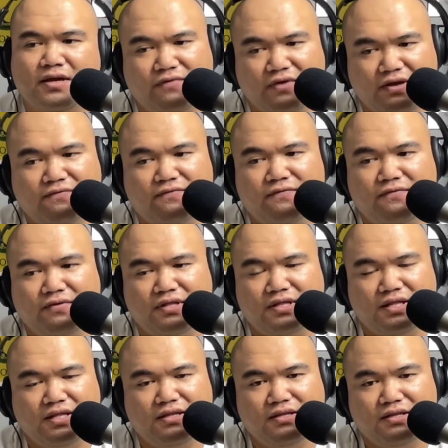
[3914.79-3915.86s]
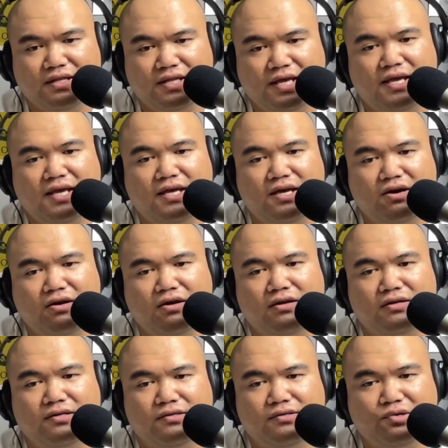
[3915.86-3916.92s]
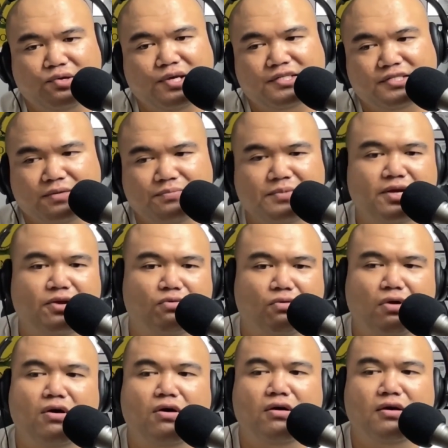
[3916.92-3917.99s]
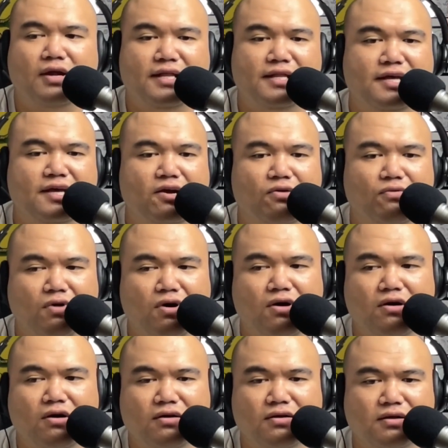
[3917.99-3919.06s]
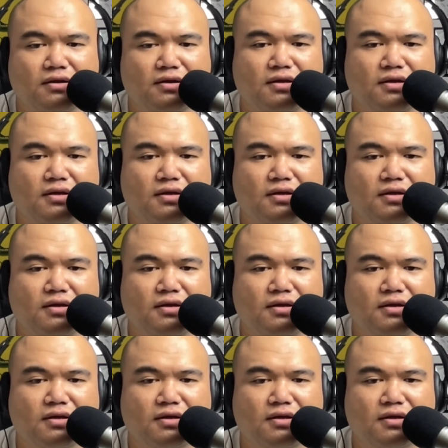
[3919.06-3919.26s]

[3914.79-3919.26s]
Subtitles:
If they are doing something wrong and they are wrong,